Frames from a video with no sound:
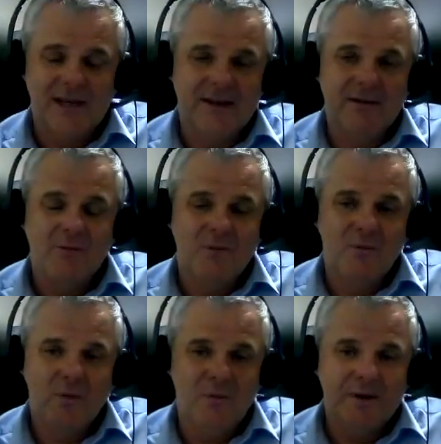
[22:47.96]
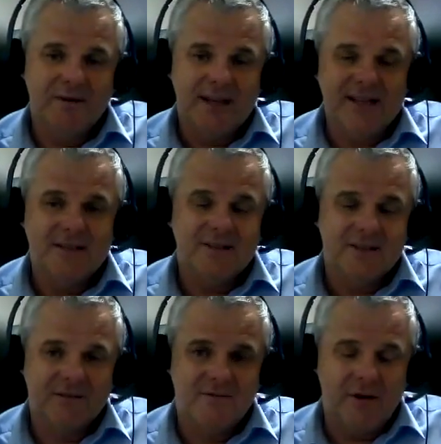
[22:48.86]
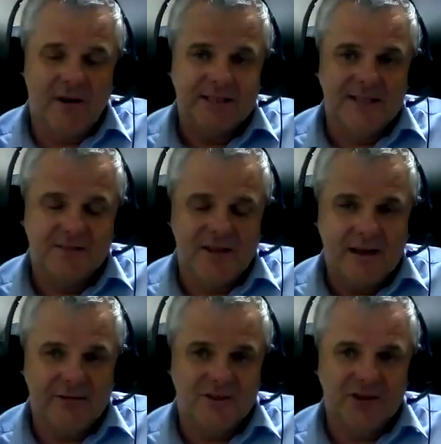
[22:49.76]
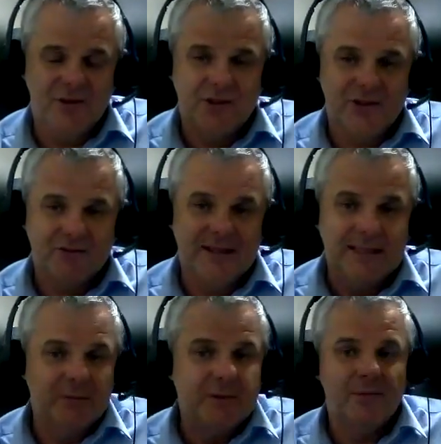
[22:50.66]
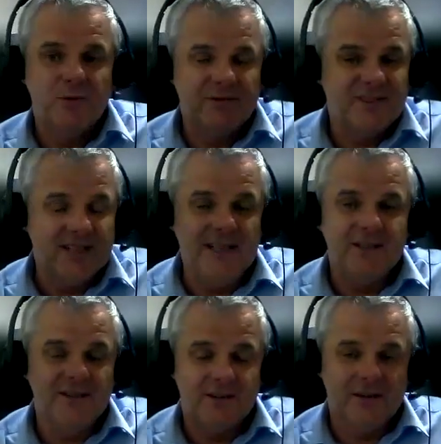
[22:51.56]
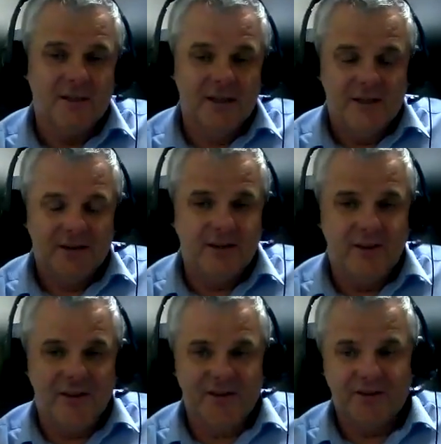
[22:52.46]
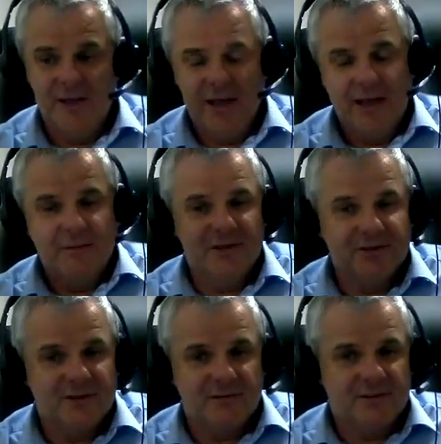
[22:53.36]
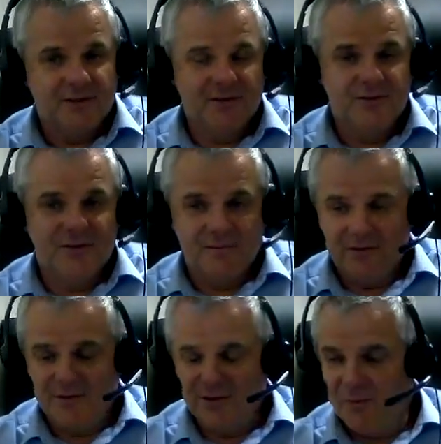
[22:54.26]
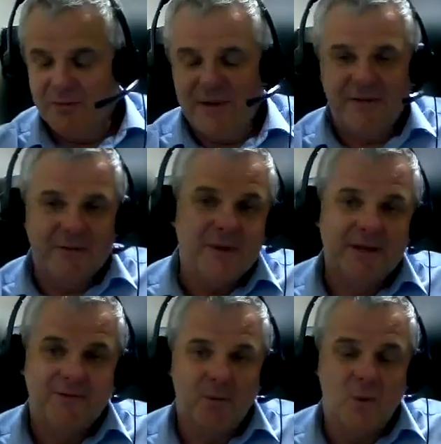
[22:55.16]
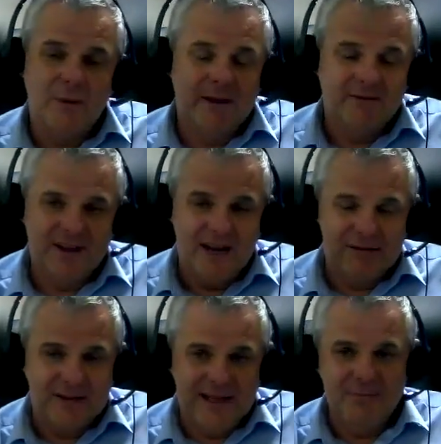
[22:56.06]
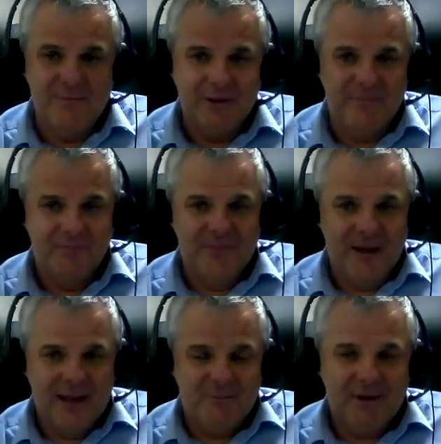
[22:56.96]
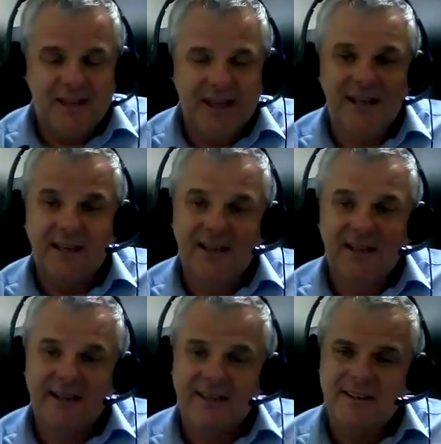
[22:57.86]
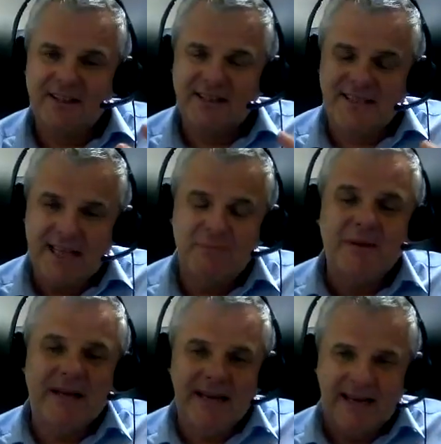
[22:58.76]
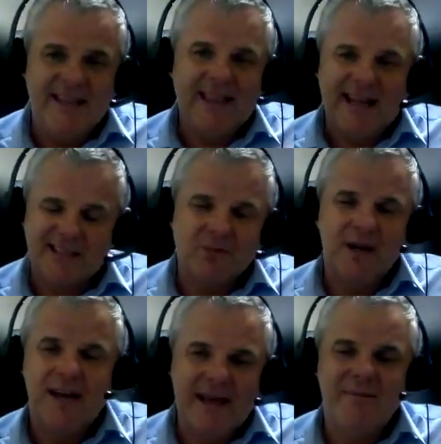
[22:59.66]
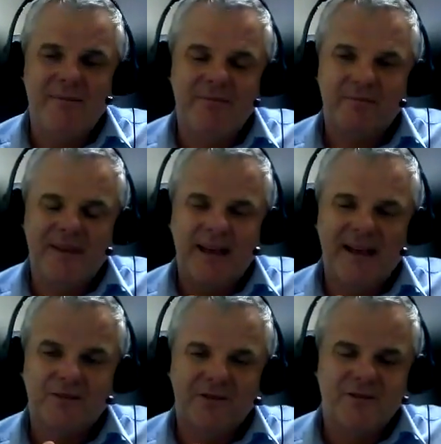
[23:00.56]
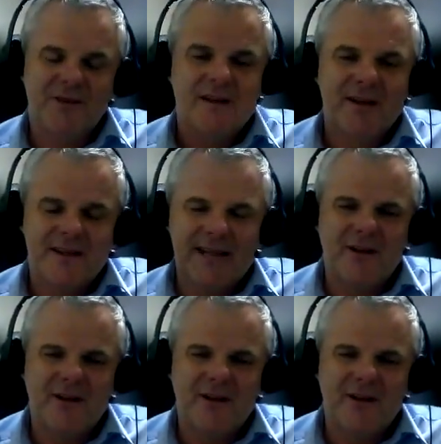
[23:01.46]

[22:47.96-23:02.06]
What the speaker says: And what we tend to find is that our students are a little bit more resilient than others. Doesn't stop them having a bit of a wobble every now and again, but I think typically that's where their sort of their